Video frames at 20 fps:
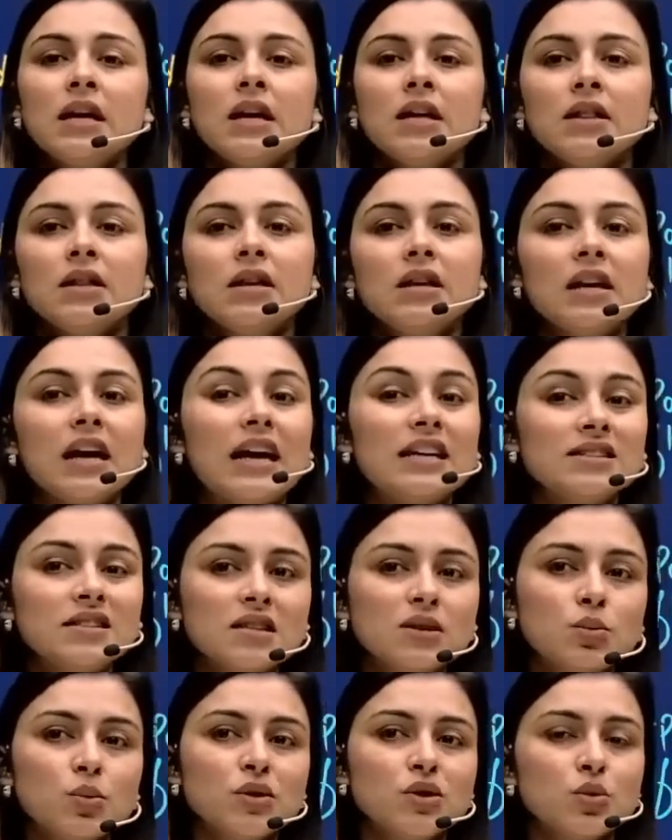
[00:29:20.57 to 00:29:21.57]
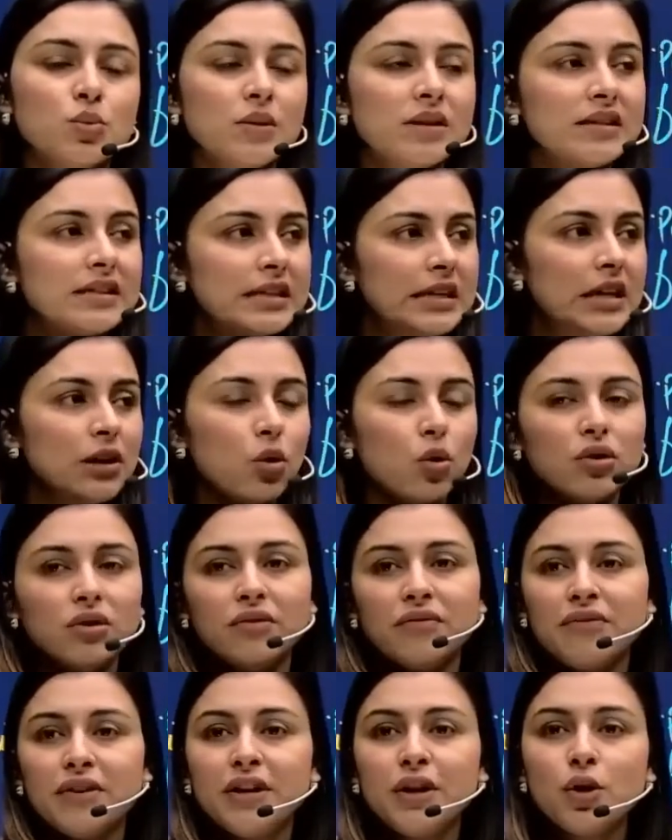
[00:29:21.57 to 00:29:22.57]
The glasses which we see on the
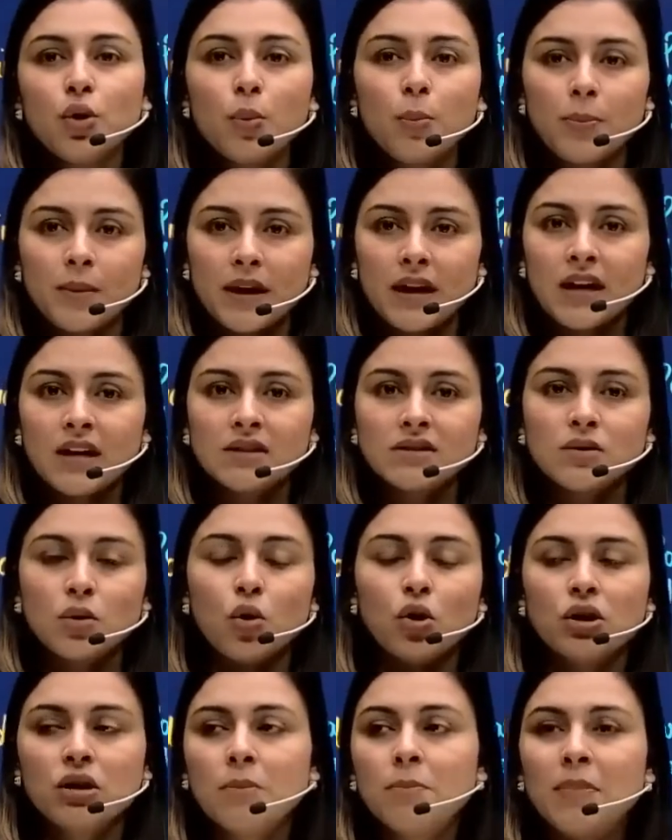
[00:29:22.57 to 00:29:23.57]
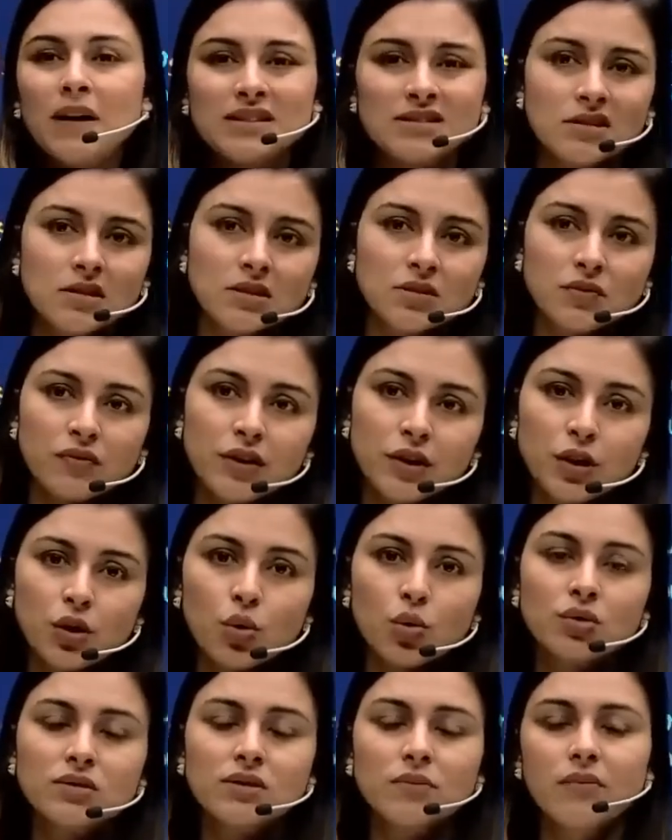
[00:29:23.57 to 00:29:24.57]
window panes or the buses
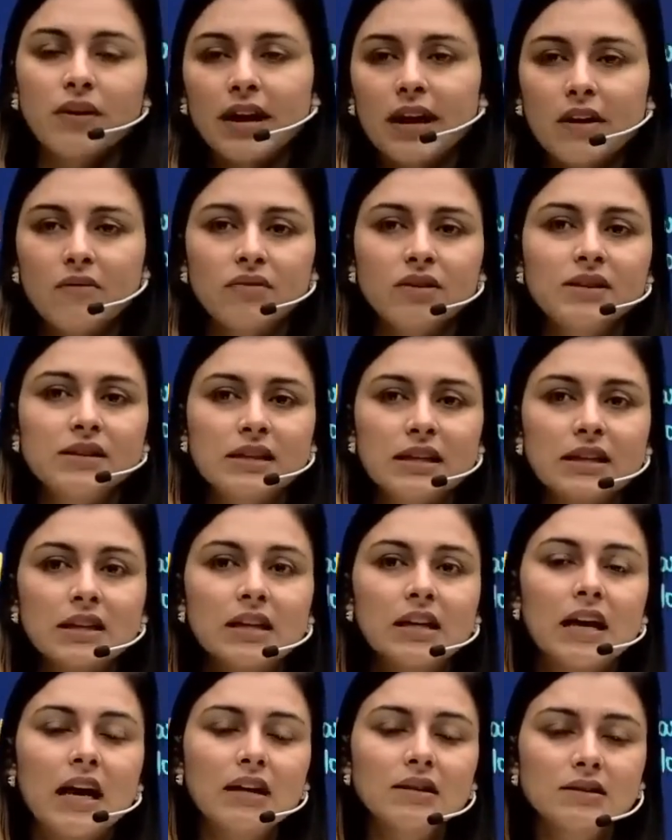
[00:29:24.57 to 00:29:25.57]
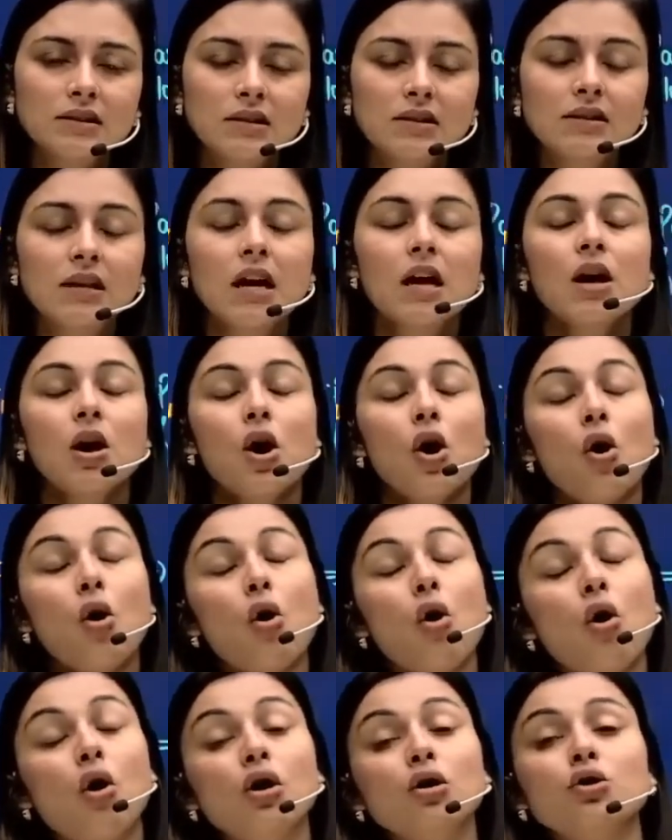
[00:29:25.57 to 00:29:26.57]
windows where we see the glasses,
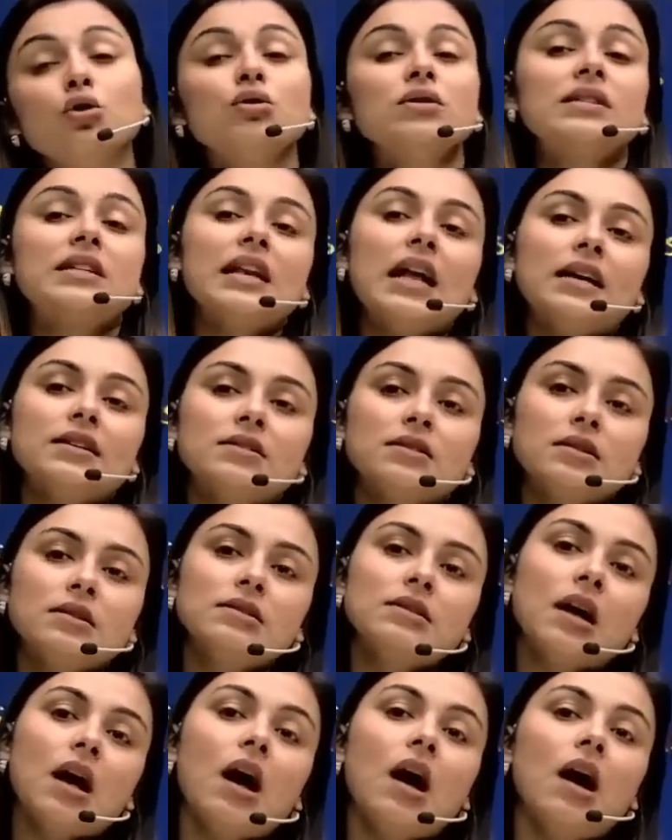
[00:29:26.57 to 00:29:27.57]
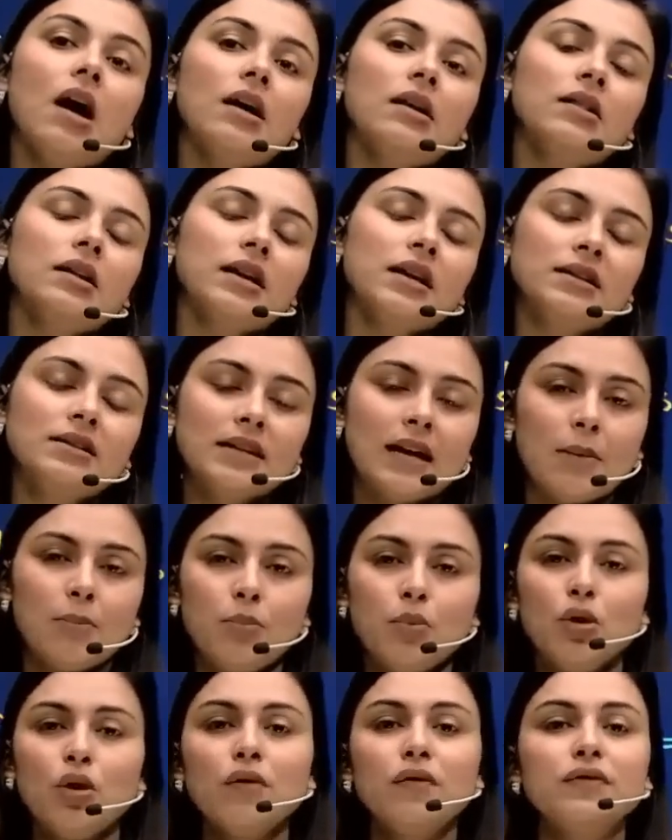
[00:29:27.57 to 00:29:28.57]
all those glasses are the
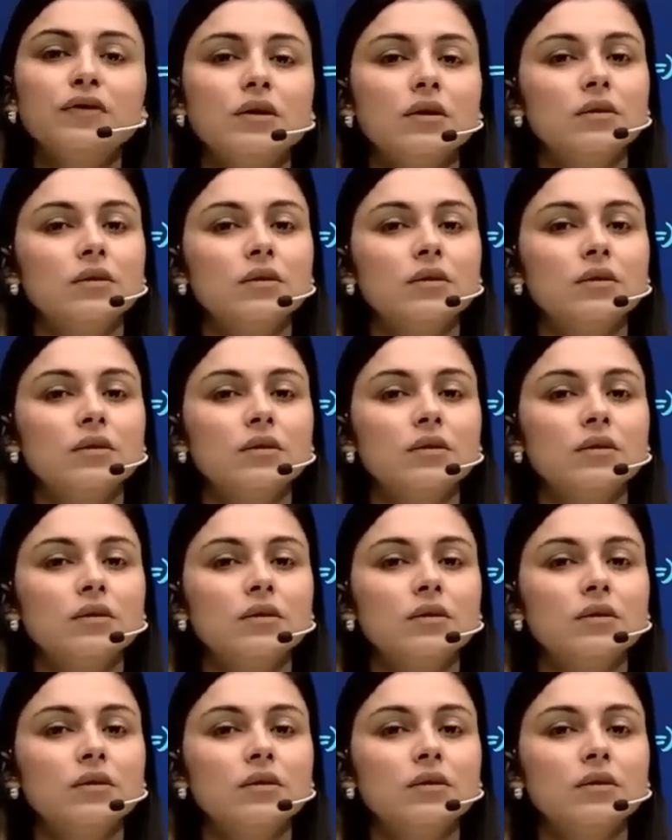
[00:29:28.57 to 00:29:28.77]
example of